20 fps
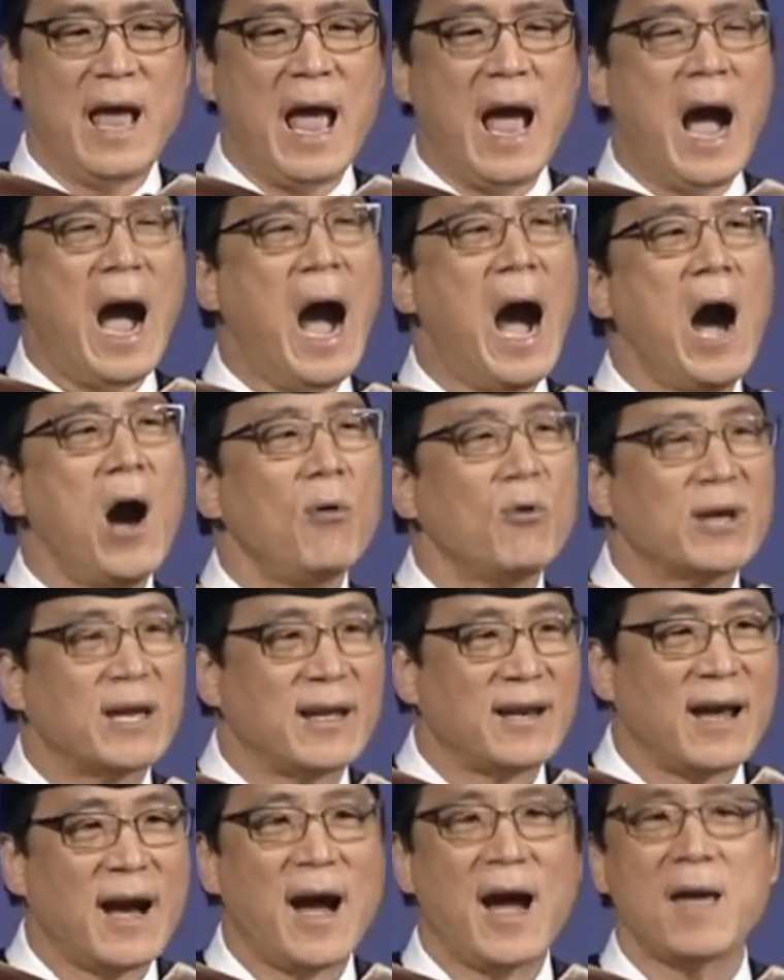How
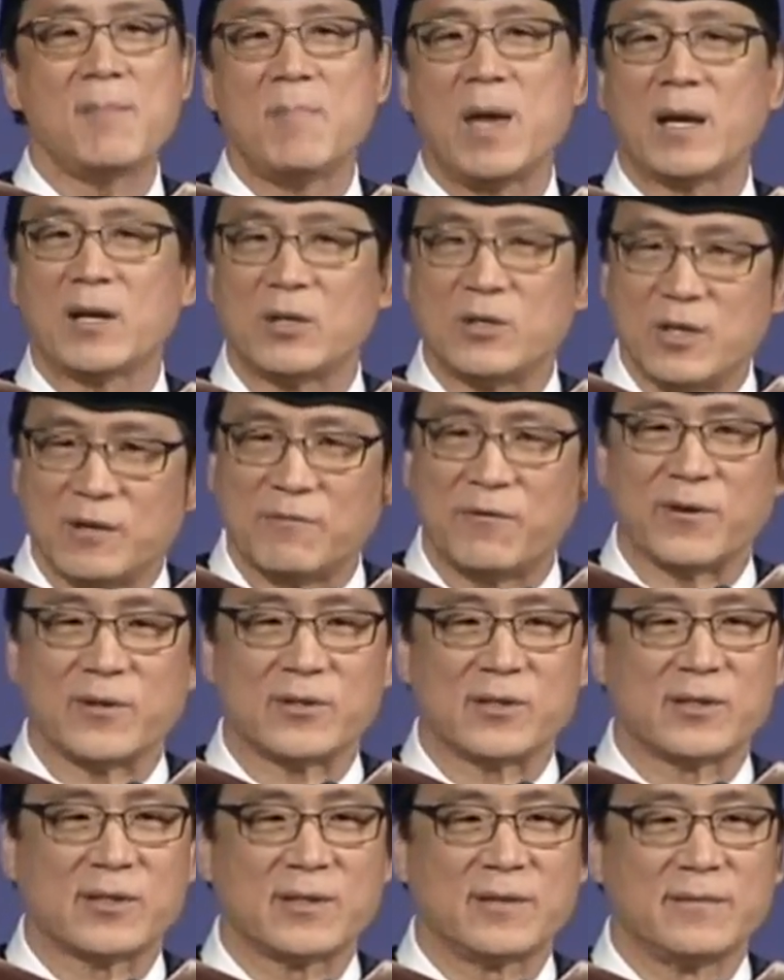can I make a
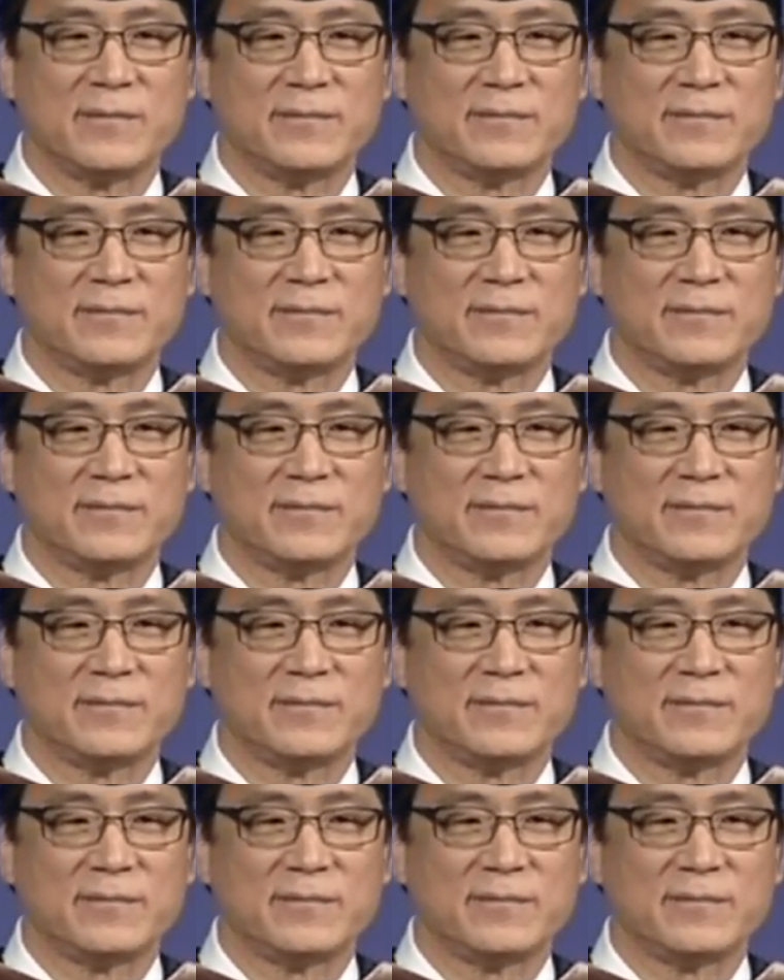difference?